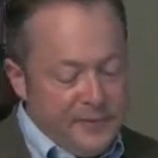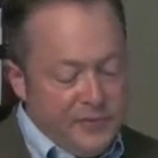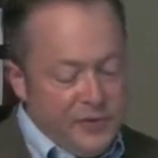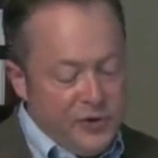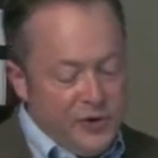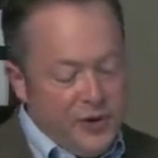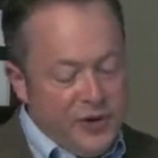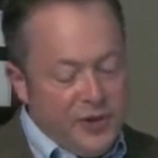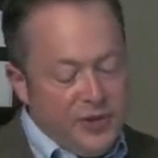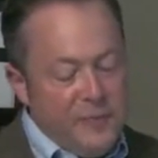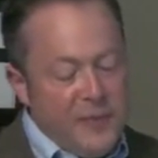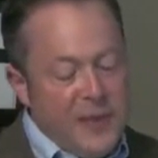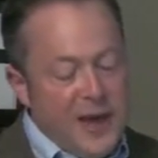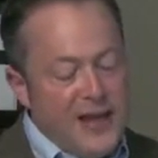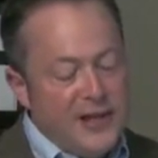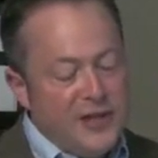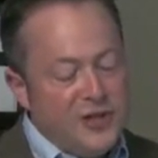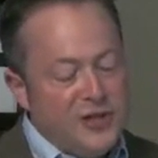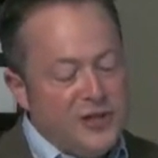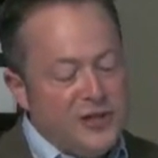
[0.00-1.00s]
Turning the
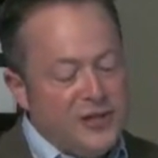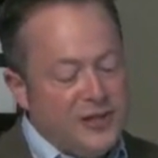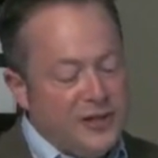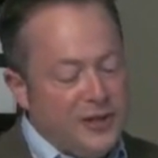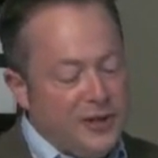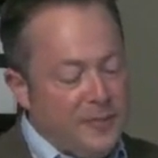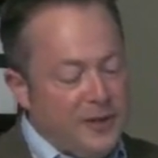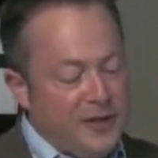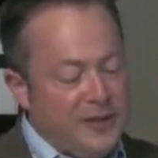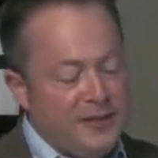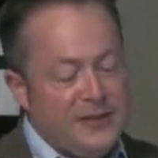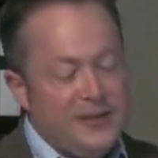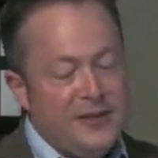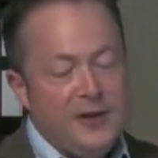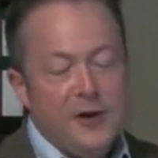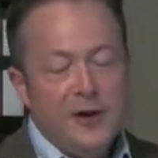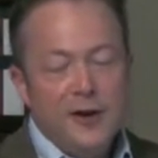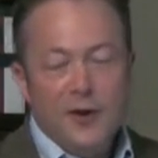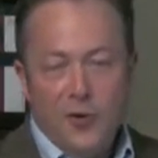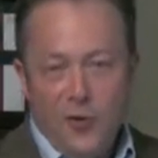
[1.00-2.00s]
page in the syllabus,
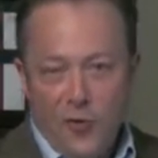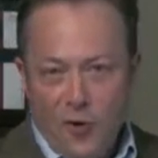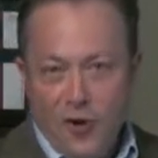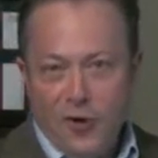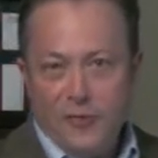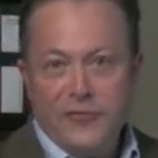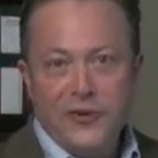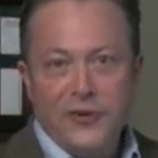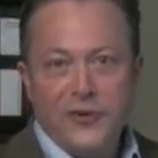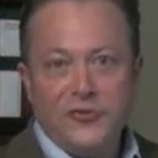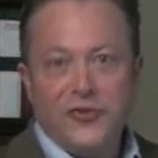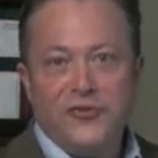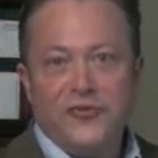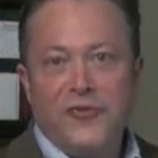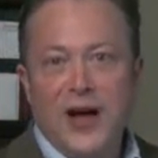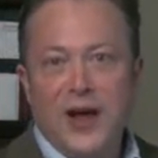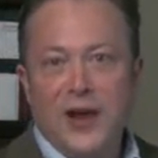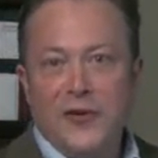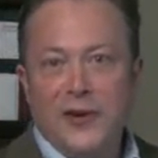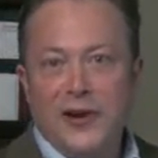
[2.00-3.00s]
or if you're just
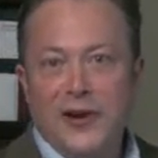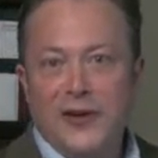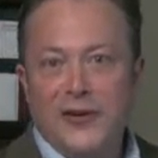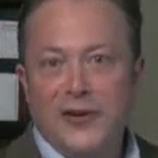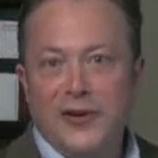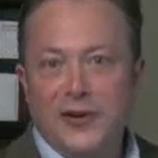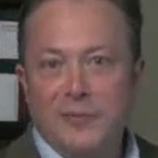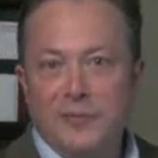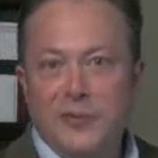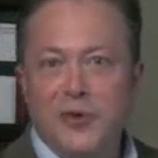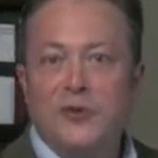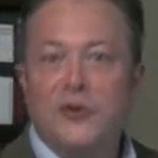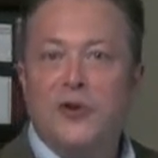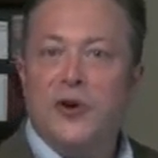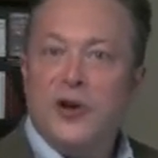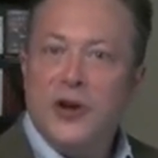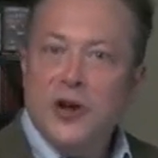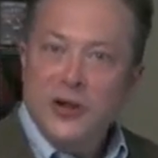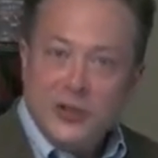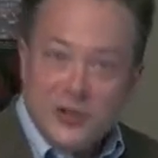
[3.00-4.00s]
following on your
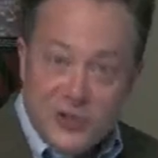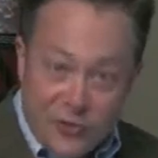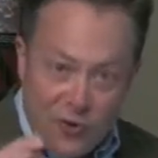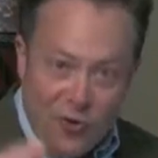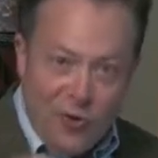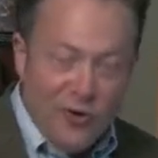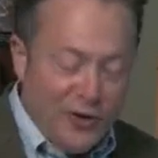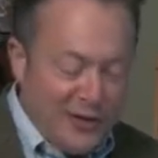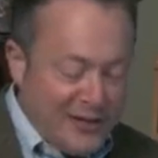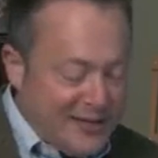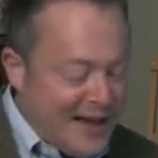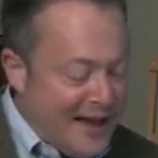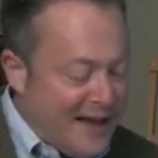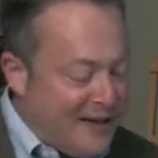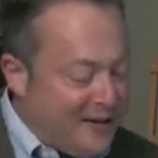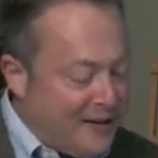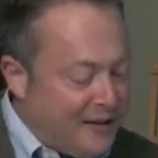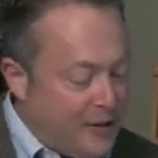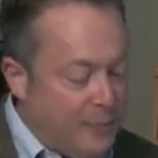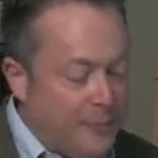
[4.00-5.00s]
computer, scrolling down
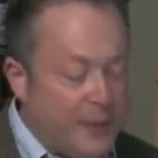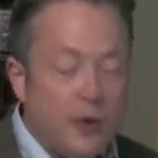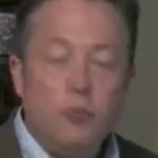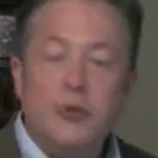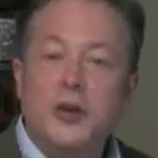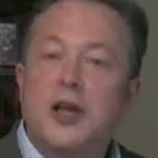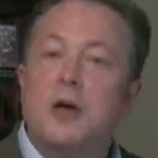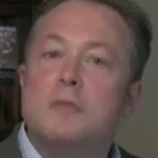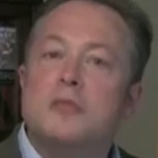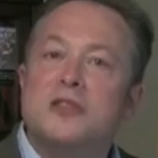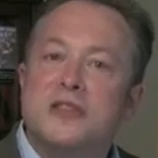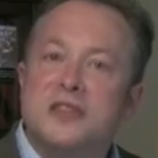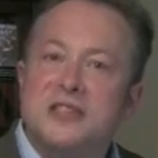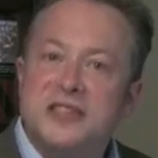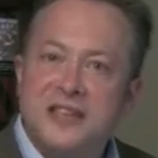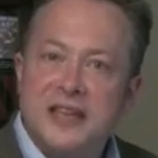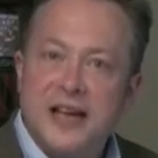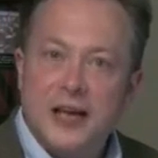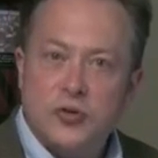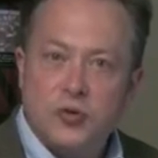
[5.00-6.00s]
a little bit, we come to the
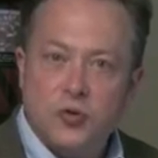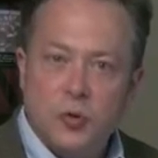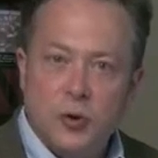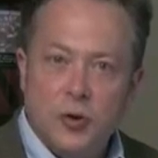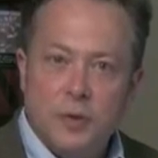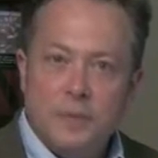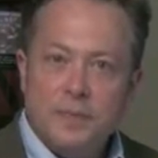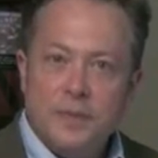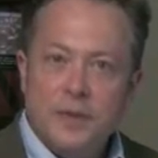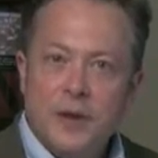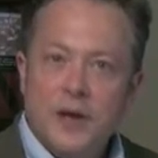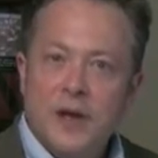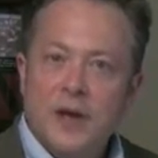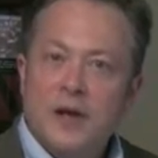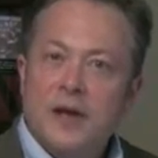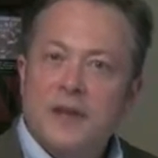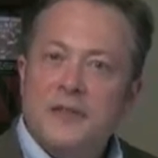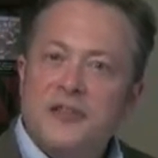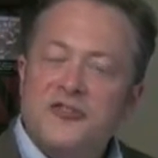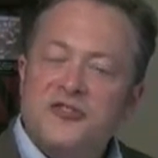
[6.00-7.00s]
schedule.
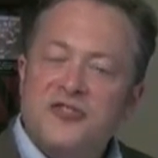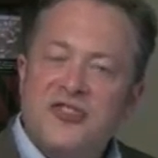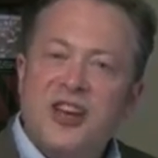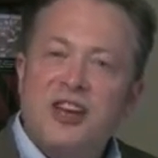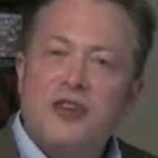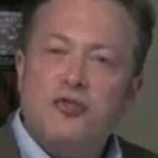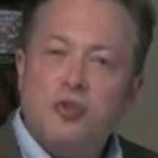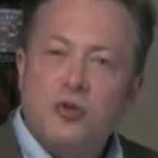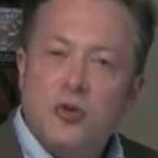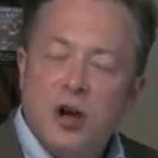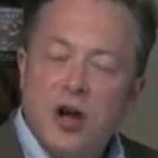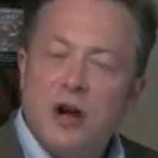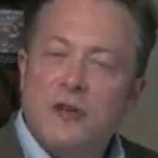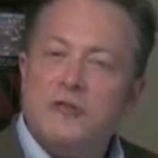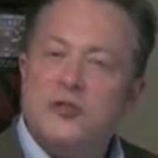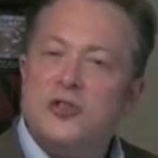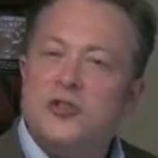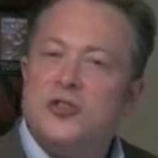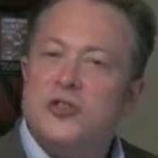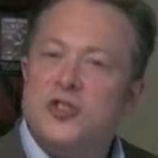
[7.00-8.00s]
The schedule
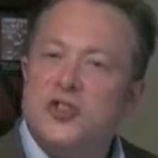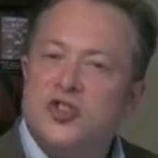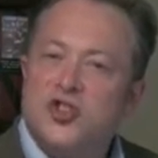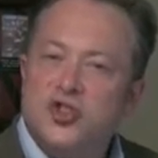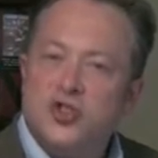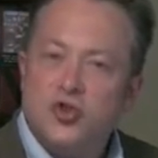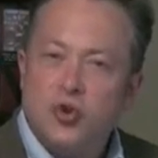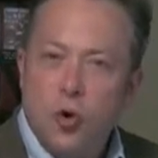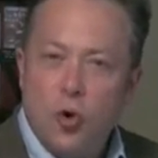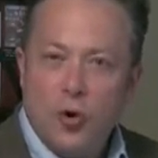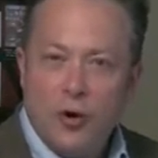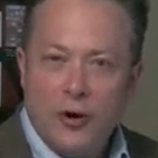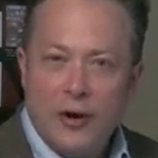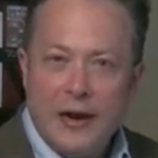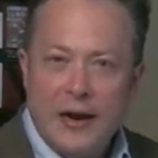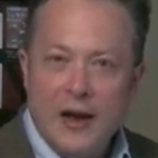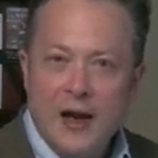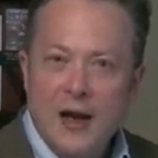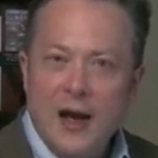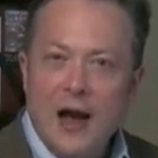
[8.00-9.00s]
covers the story
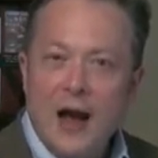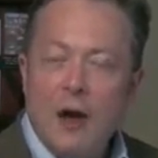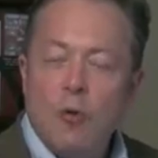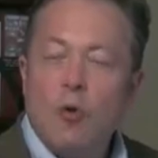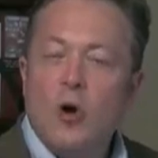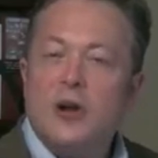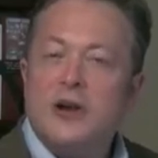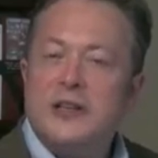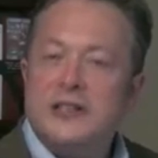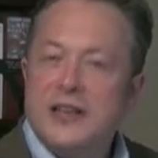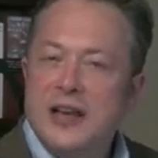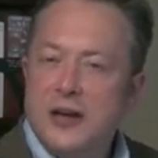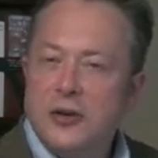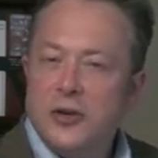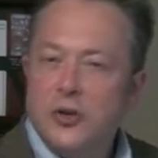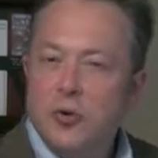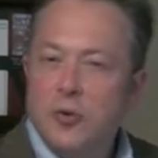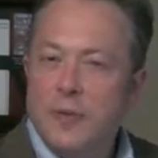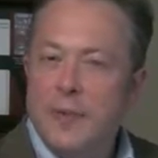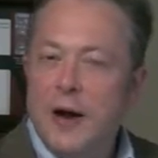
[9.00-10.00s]
I want to tell
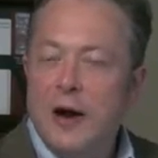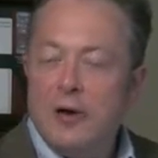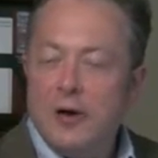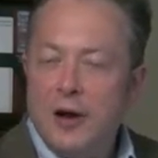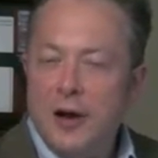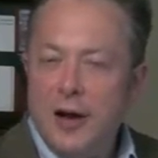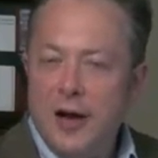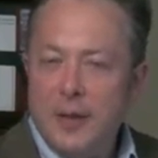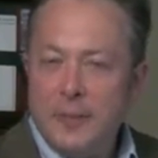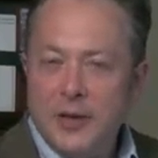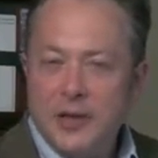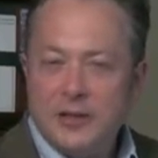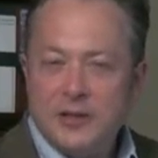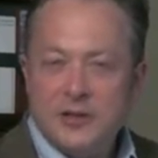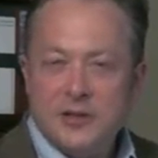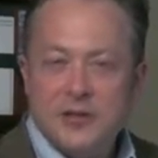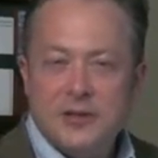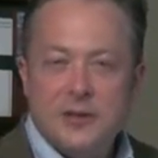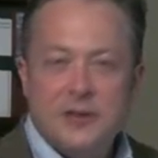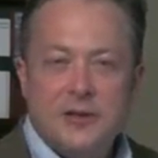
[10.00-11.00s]
you about
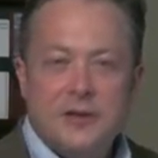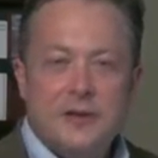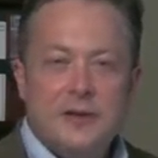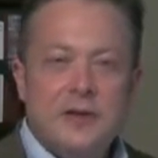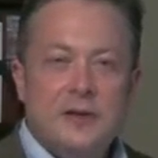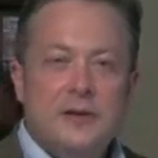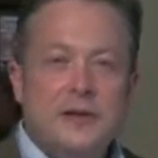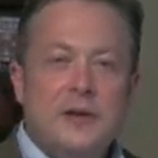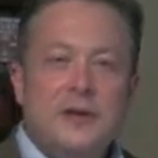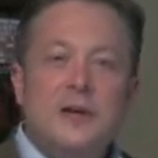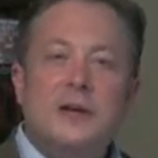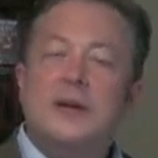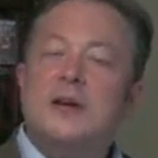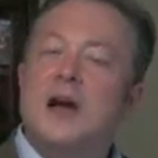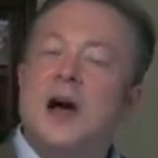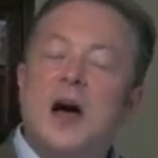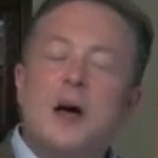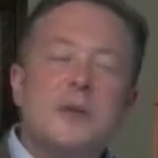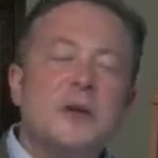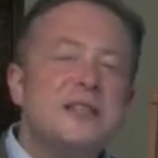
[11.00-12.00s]
comics.
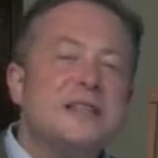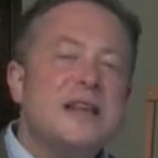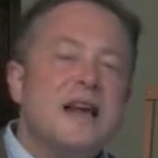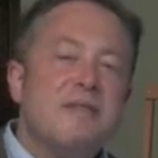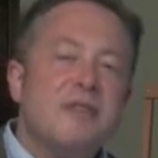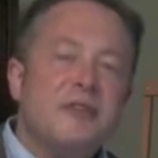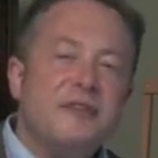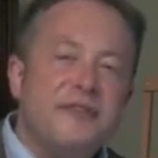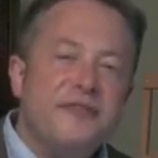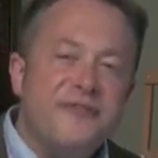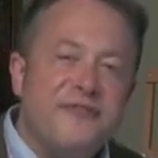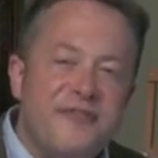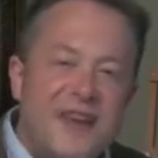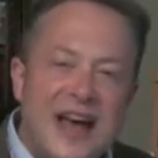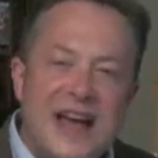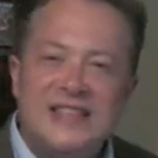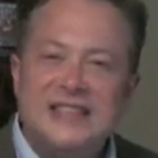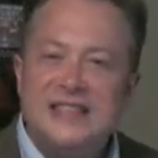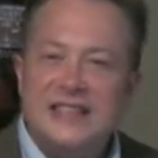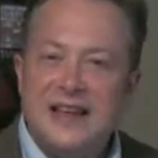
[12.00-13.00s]
Comics have a
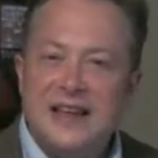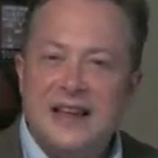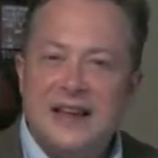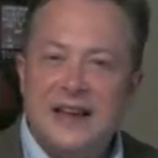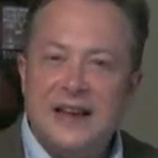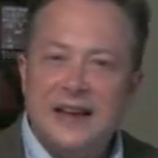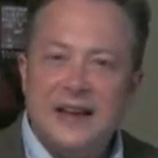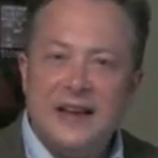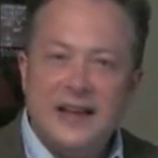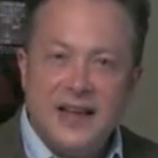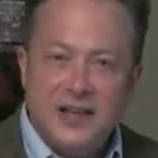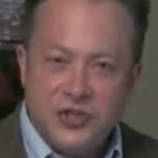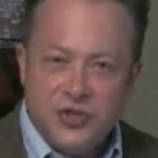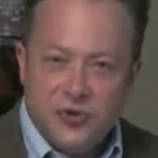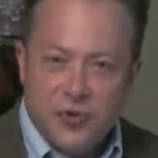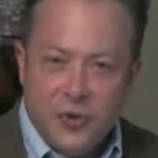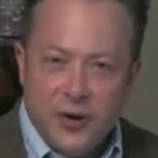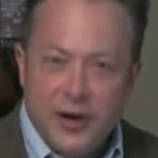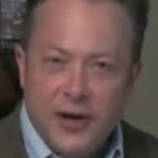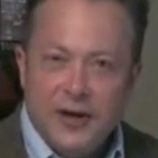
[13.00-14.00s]
fascinating
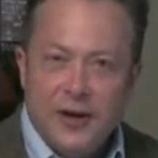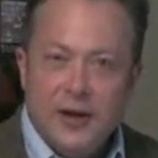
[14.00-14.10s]
history.